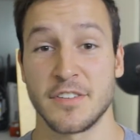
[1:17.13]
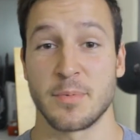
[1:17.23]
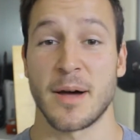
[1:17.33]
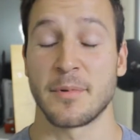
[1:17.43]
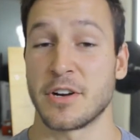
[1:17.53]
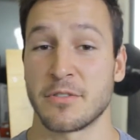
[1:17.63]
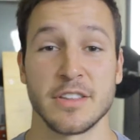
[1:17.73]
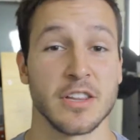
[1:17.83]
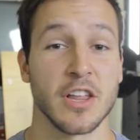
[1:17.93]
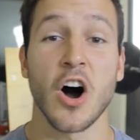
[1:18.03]
you're probably gonna
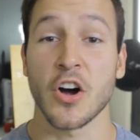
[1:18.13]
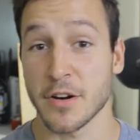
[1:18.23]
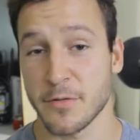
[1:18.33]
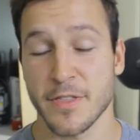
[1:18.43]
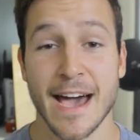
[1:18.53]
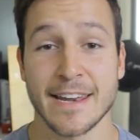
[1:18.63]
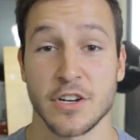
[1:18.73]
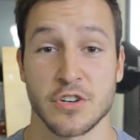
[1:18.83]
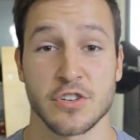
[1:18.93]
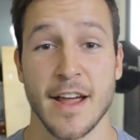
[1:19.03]
run longer for that in
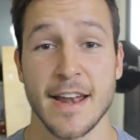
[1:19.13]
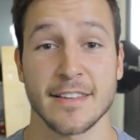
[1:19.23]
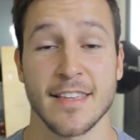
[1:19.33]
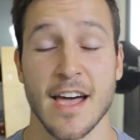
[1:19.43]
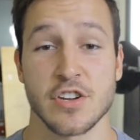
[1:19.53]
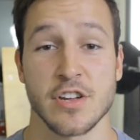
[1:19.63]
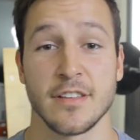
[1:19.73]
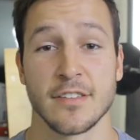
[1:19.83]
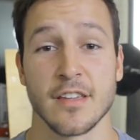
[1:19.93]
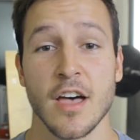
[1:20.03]
your training
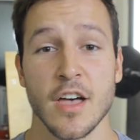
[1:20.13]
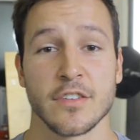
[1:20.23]
sessions.